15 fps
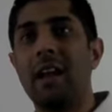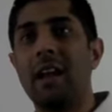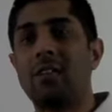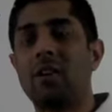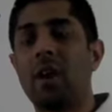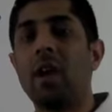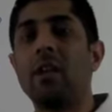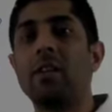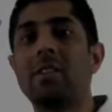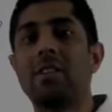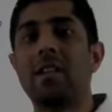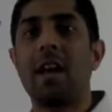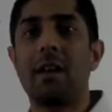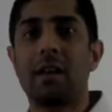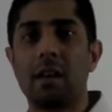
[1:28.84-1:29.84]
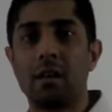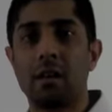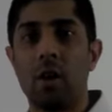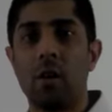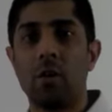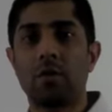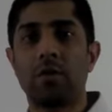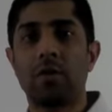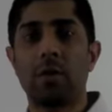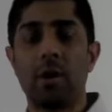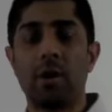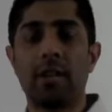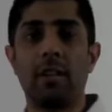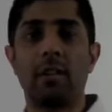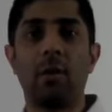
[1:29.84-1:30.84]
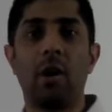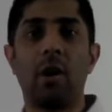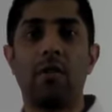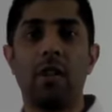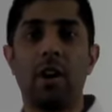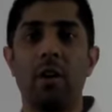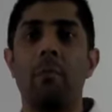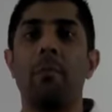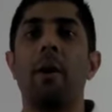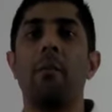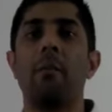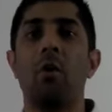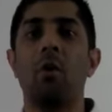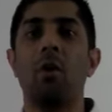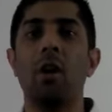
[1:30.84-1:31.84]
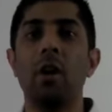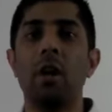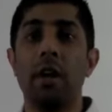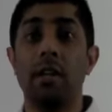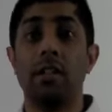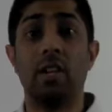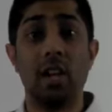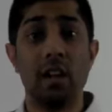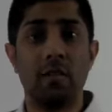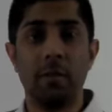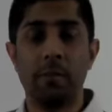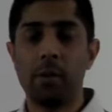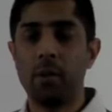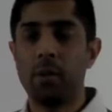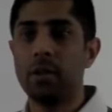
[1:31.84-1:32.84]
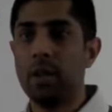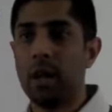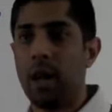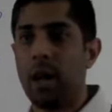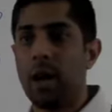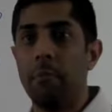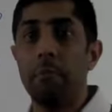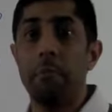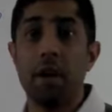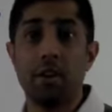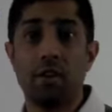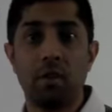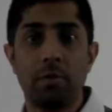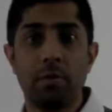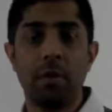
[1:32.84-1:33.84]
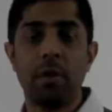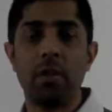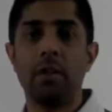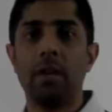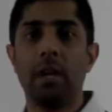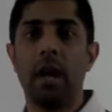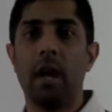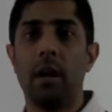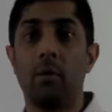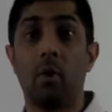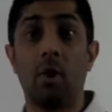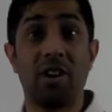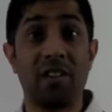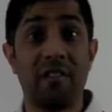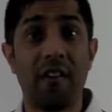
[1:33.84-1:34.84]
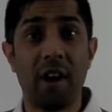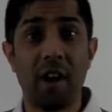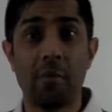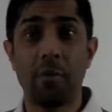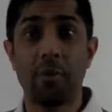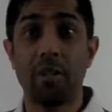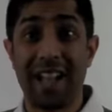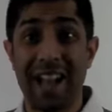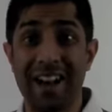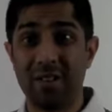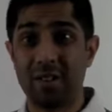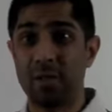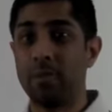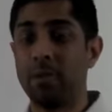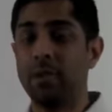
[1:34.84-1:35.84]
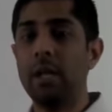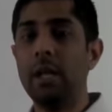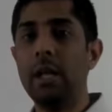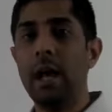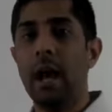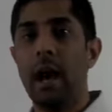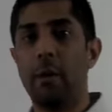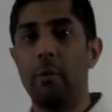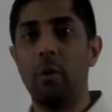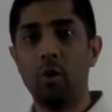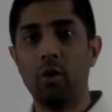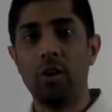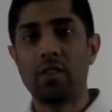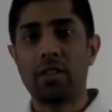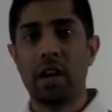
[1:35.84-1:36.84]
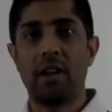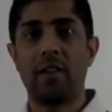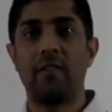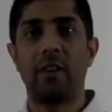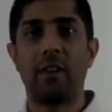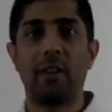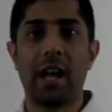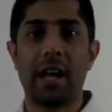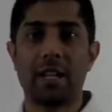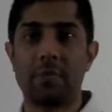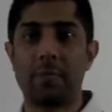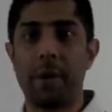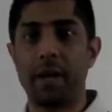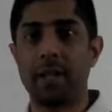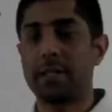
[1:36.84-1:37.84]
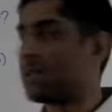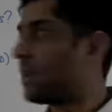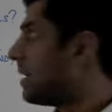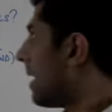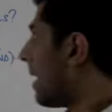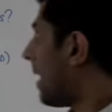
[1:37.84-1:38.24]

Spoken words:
try and set goals for 2012 that are a bit more achievable, measurable, quantifiable, accountable, all those kind of little aspects.